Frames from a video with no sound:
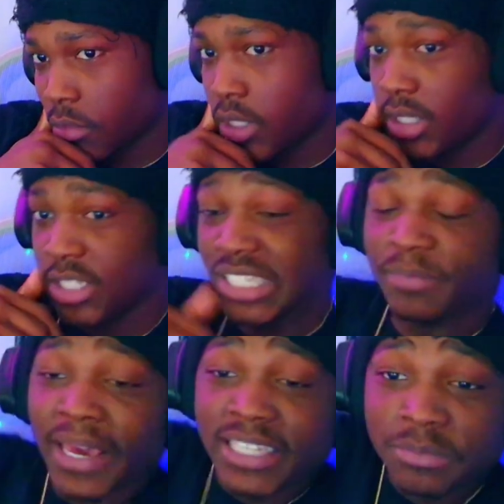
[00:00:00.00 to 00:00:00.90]
The
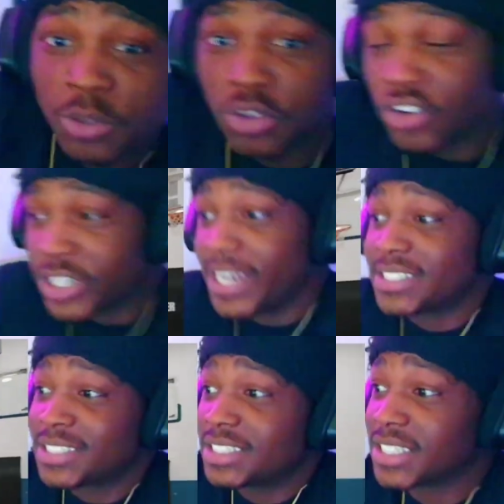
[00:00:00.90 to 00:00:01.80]
space moon
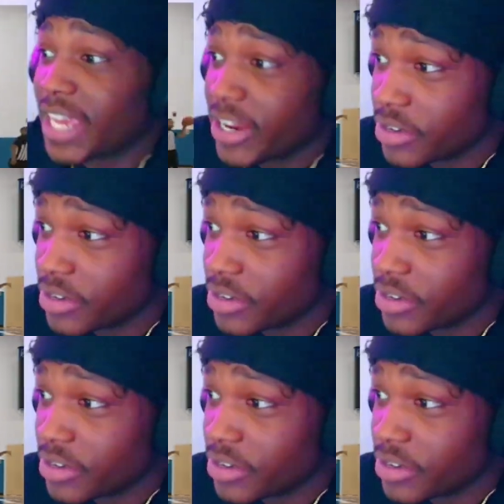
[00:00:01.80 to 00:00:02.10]
creates is scary.